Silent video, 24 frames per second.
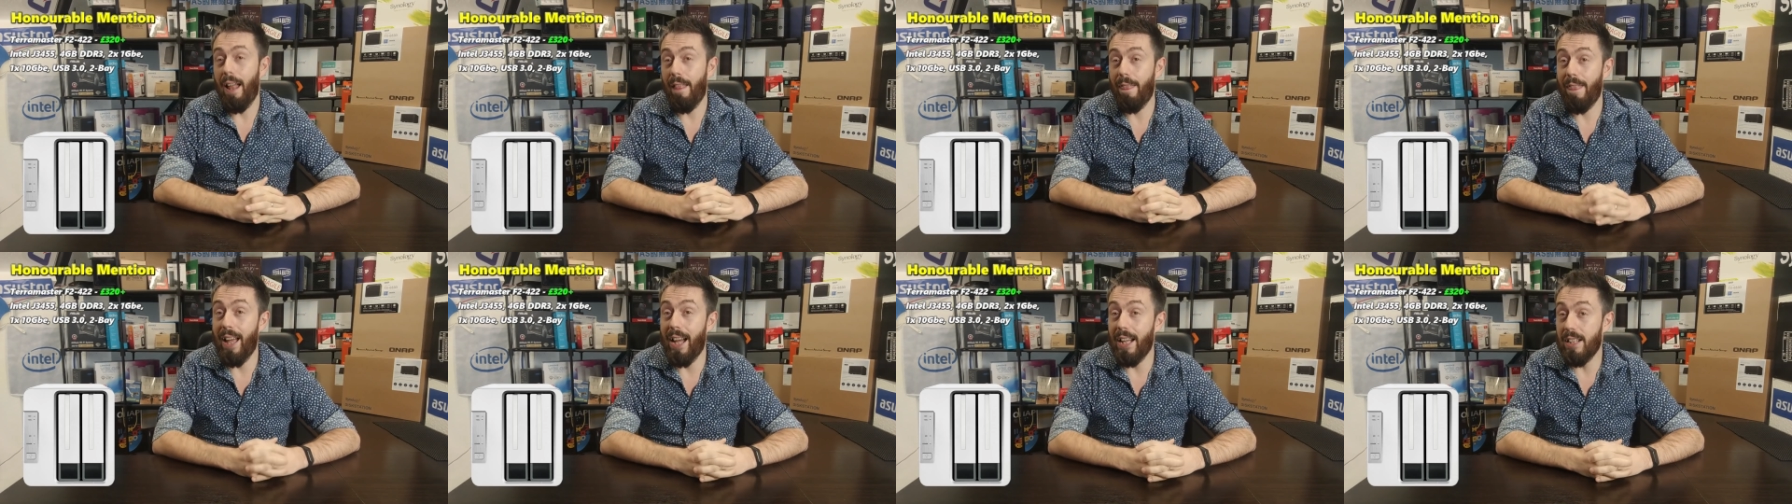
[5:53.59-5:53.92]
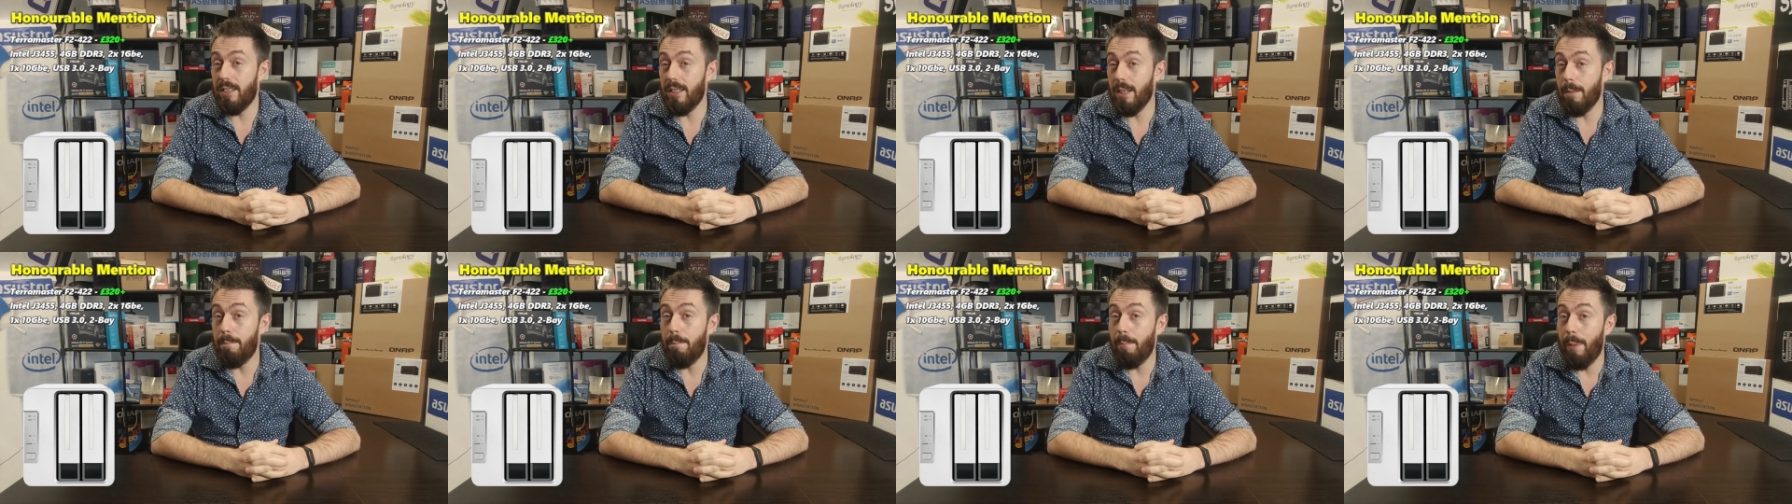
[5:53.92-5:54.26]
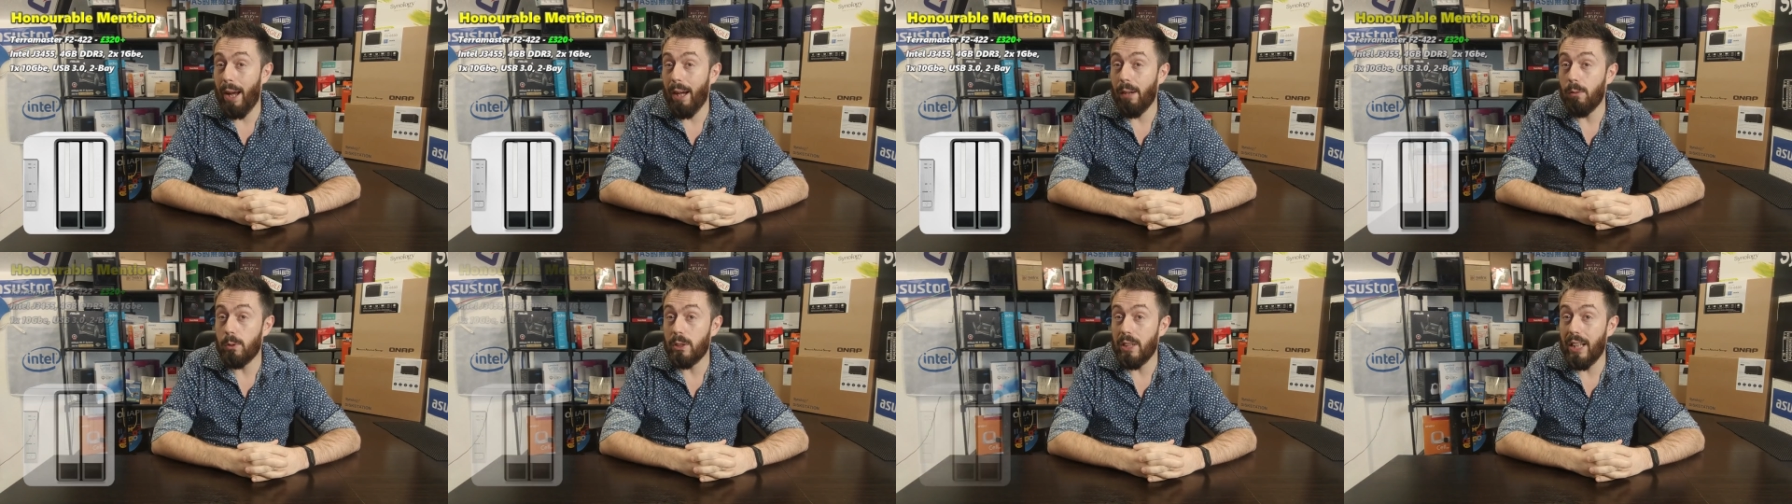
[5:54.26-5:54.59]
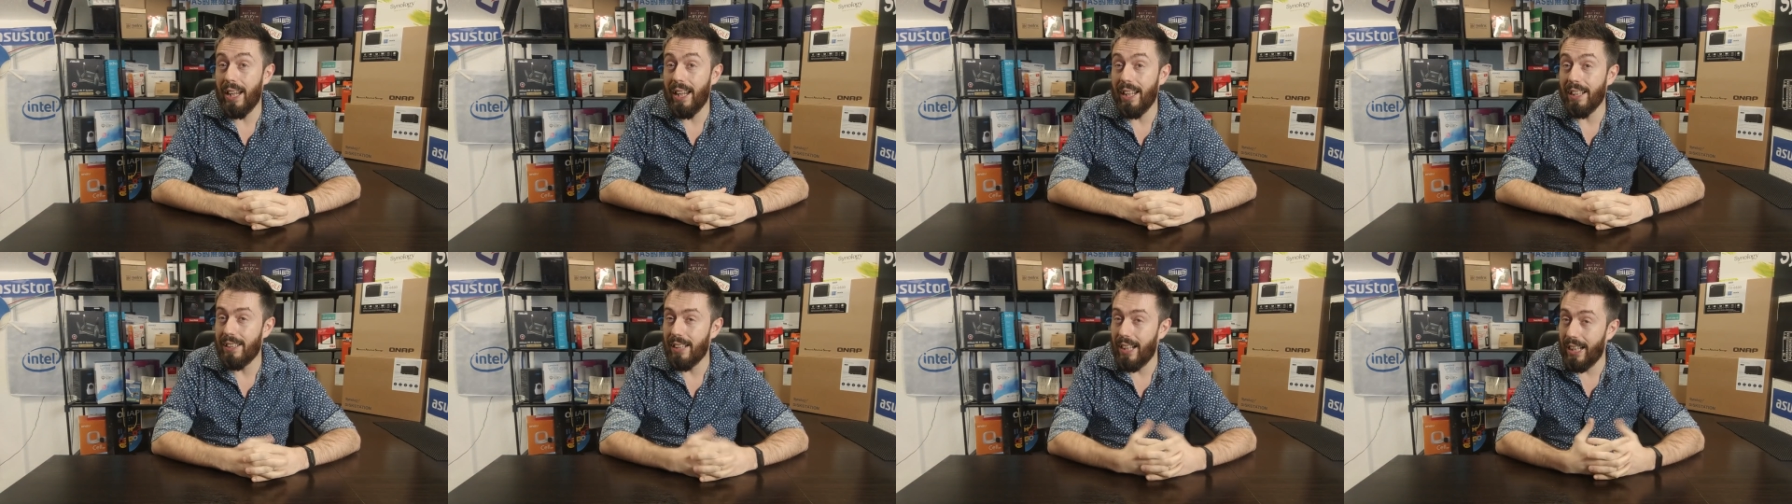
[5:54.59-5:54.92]
and that's about
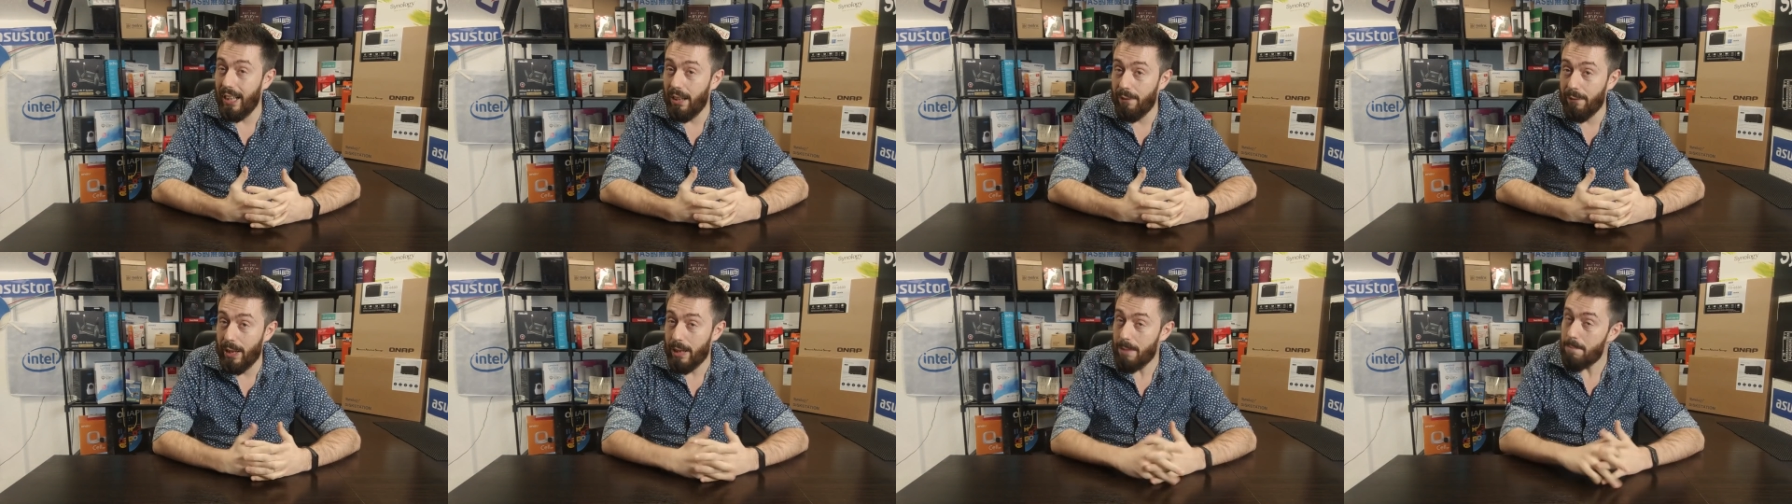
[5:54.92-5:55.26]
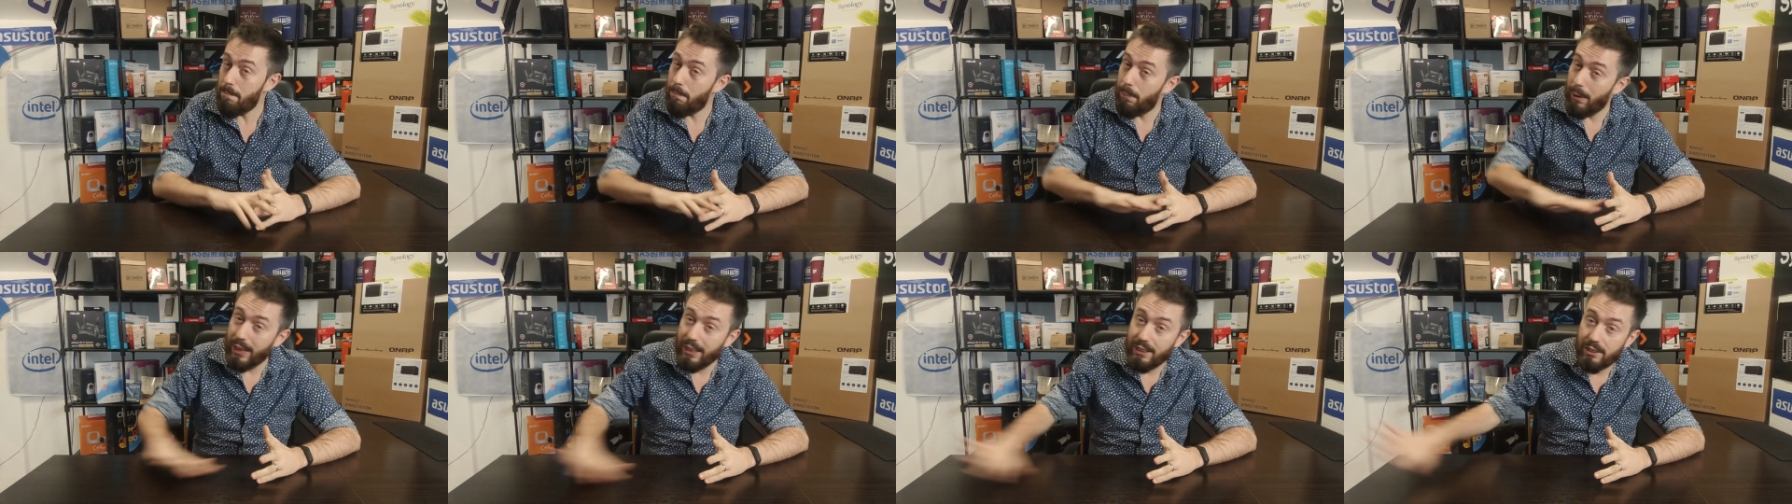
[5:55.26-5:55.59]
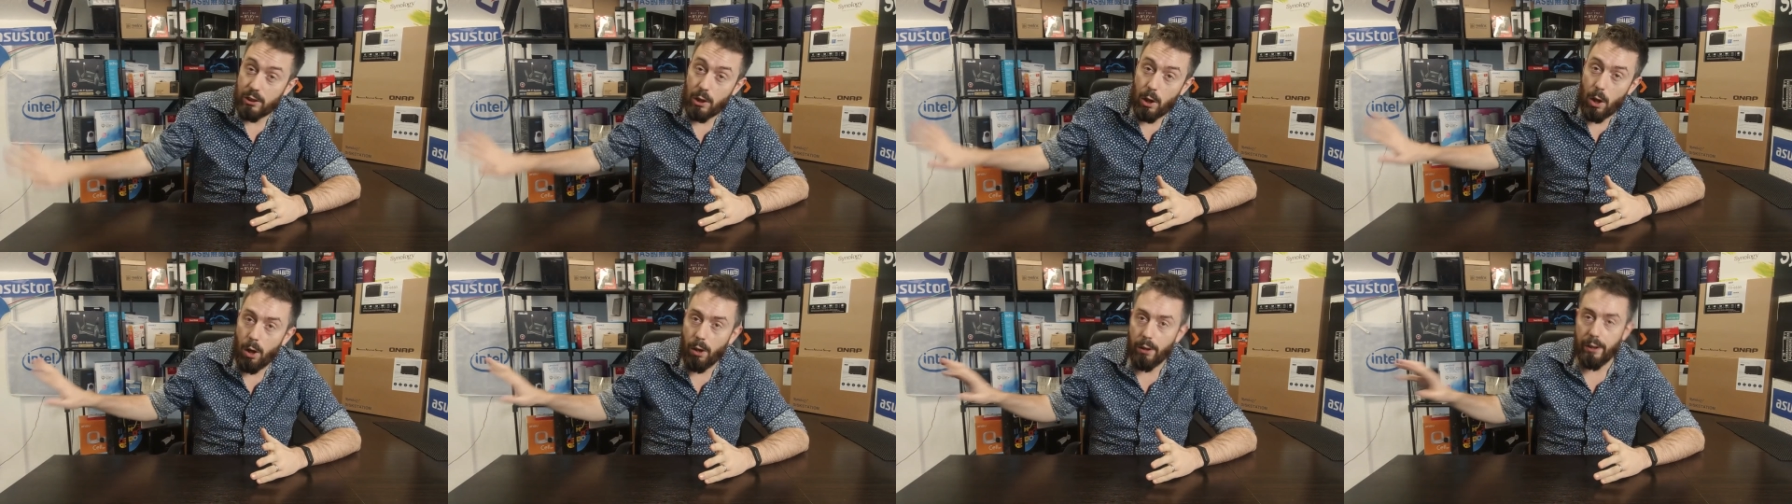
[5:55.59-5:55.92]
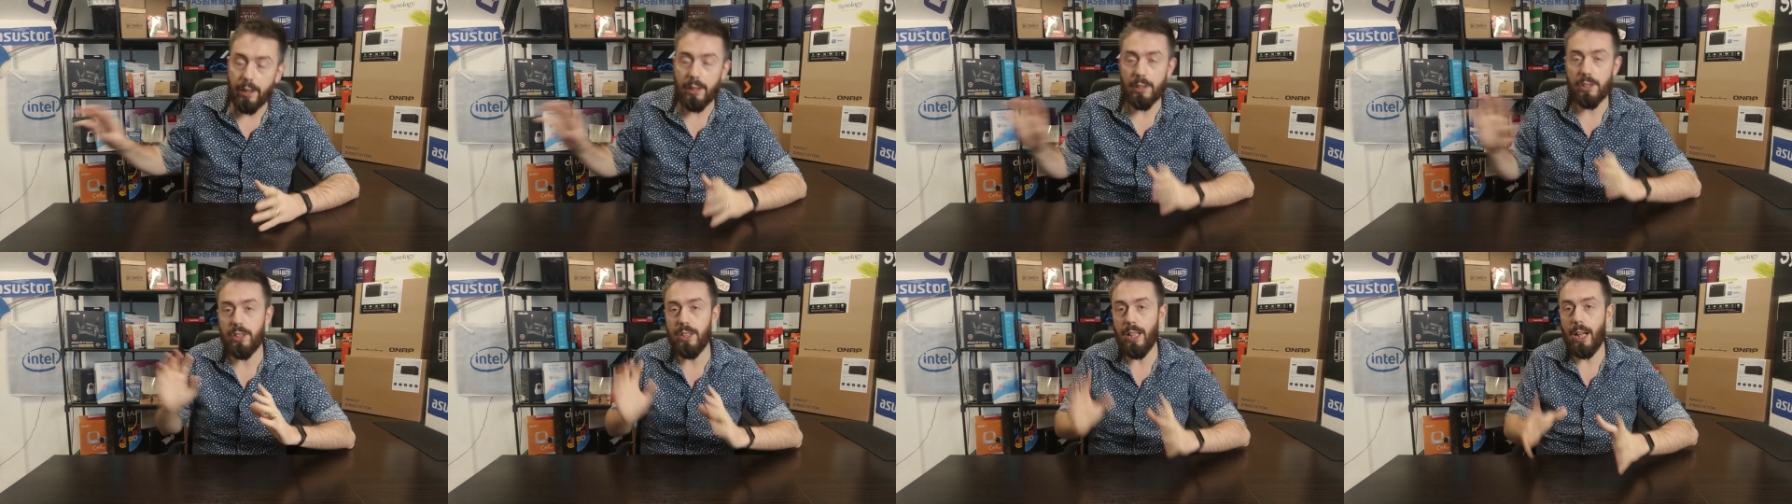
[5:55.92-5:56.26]
it. I love it, but it's
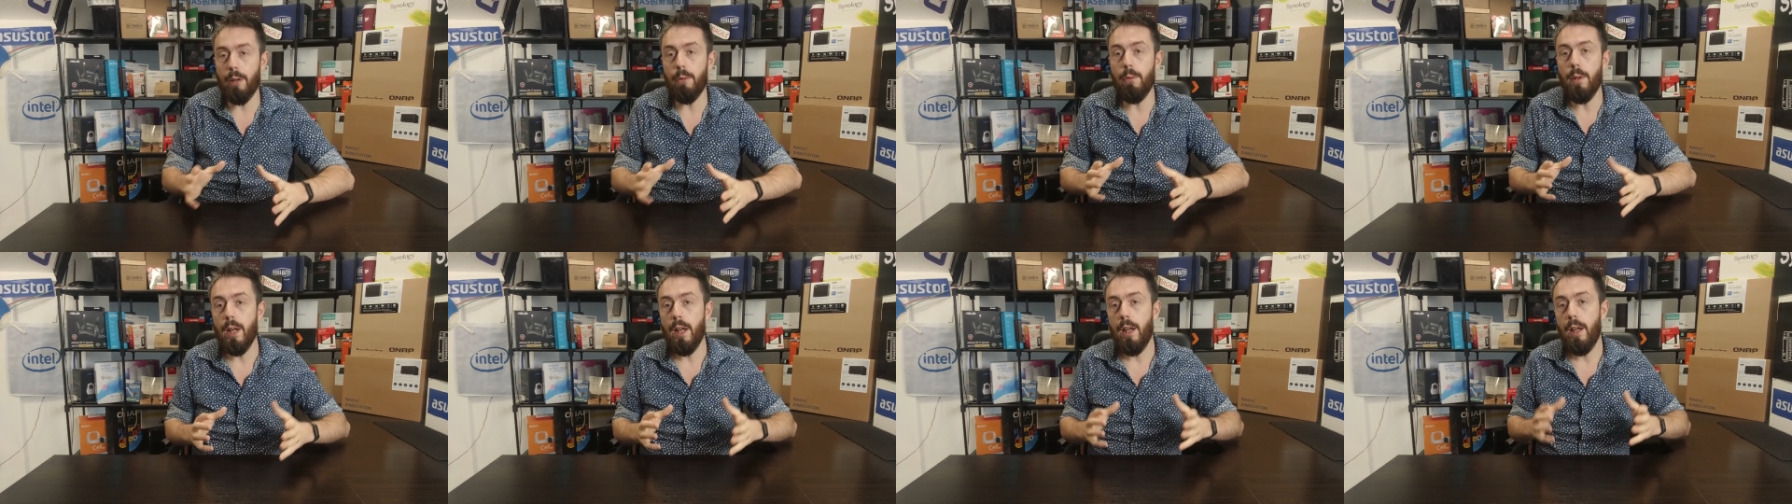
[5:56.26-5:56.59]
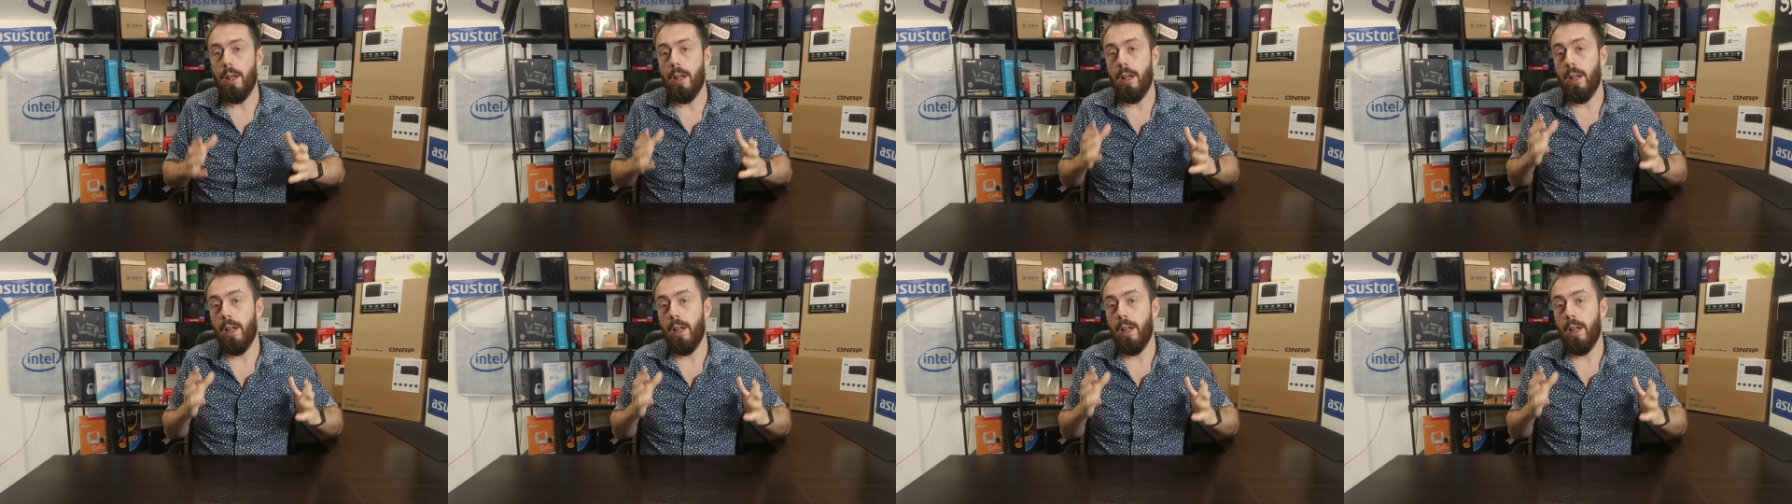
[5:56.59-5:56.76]
gone. So